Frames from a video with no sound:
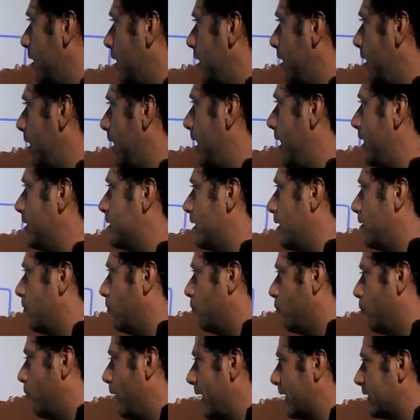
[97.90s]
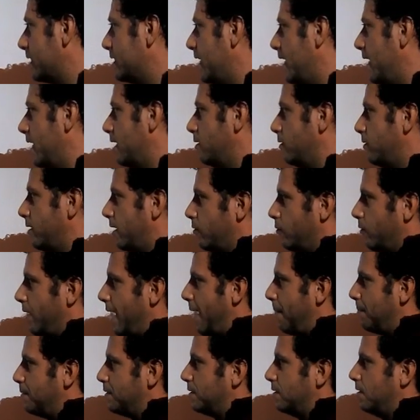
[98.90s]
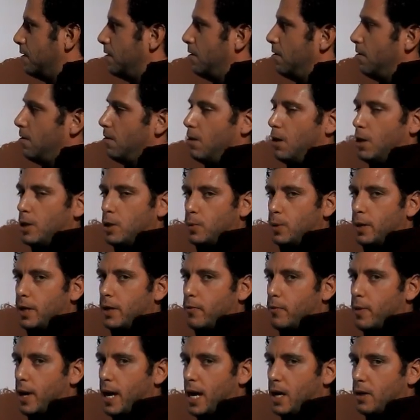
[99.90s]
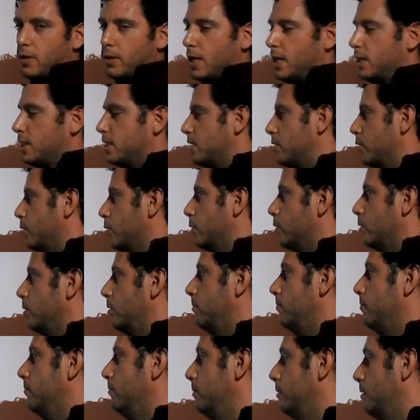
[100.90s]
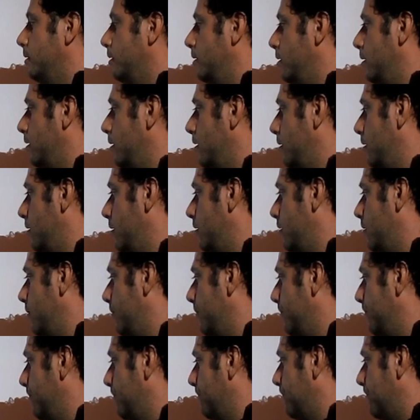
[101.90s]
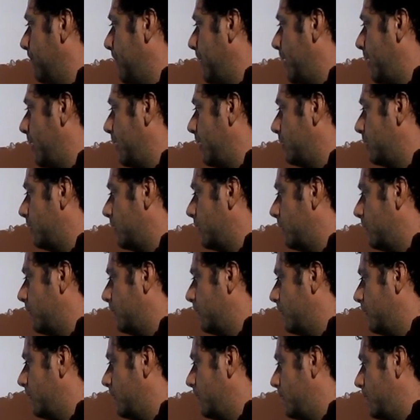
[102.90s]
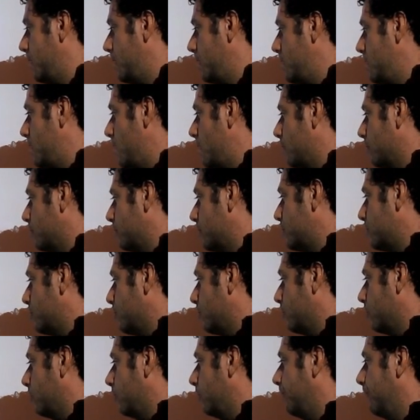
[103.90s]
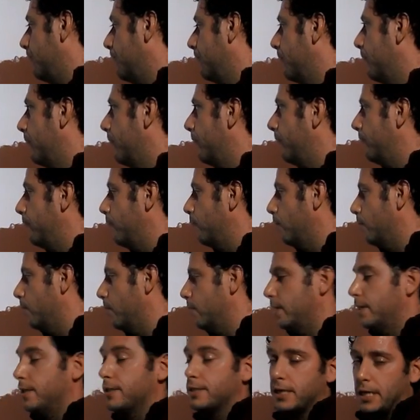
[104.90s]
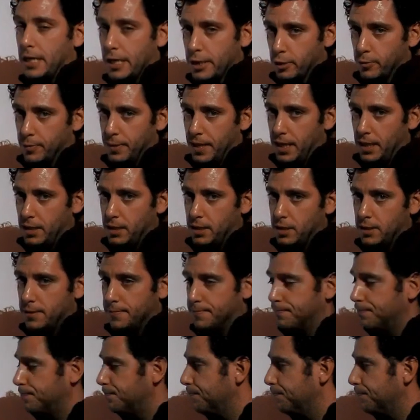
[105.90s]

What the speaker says: It has a rectangle that wraps all the way around that circle. And it has another circle for its other base.